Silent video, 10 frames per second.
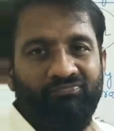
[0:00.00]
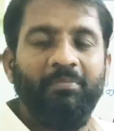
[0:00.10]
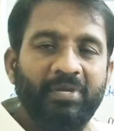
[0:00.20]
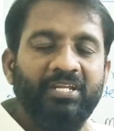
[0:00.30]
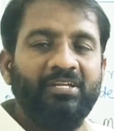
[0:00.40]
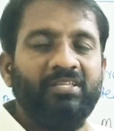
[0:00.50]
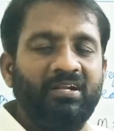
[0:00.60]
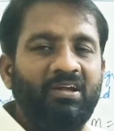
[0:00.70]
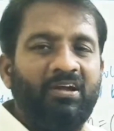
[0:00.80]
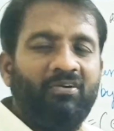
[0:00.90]
meaning
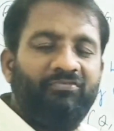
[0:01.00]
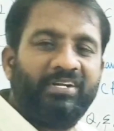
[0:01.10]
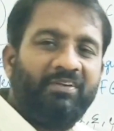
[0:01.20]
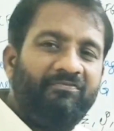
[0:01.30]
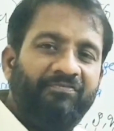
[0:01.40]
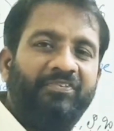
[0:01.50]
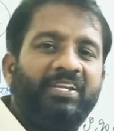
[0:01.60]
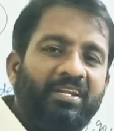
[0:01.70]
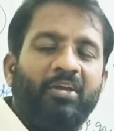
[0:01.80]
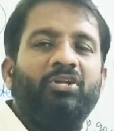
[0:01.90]
that for
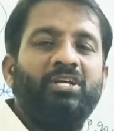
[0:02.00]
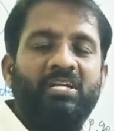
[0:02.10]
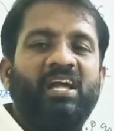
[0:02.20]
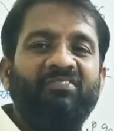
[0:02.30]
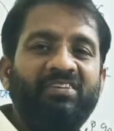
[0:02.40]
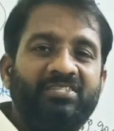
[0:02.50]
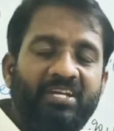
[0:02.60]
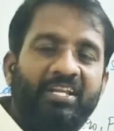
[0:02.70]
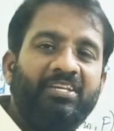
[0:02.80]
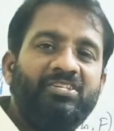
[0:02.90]
every regular language
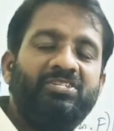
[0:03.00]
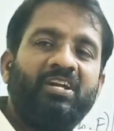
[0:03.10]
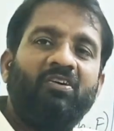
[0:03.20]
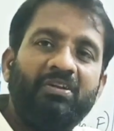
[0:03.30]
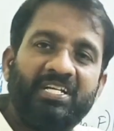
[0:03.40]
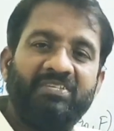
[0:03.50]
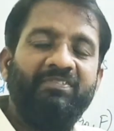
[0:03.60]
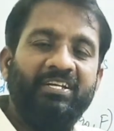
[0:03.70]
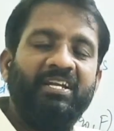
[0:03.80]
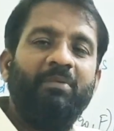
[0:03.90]
there exists a
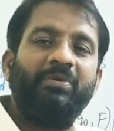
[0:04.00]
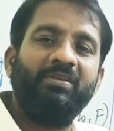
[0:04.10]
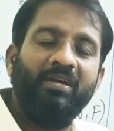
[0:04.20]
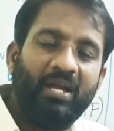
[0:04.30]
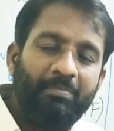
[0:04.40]
context-free grammar,